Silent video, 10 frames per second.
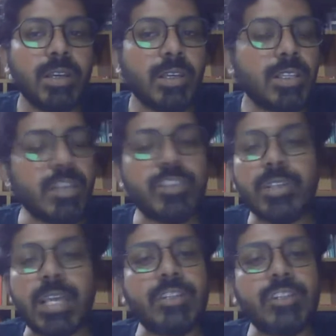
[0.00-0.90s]

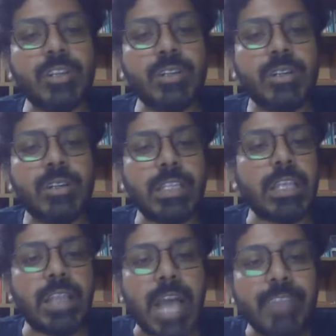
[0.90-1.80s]
Sanskritization in the
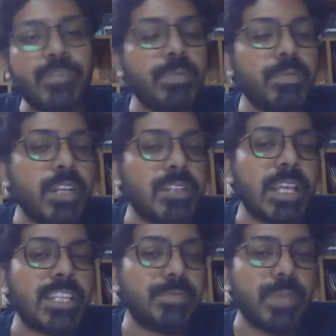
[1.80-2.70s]
life of
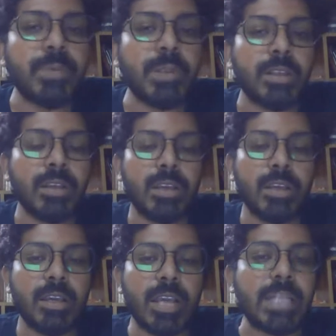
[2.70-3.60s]
marginalized people
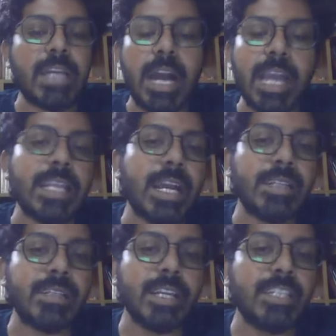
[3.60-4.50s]
and
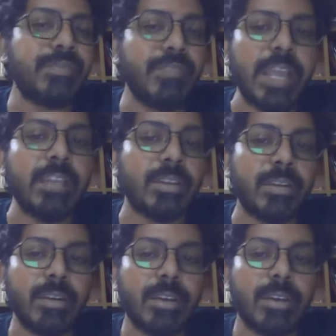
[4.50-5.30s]
highlights its failure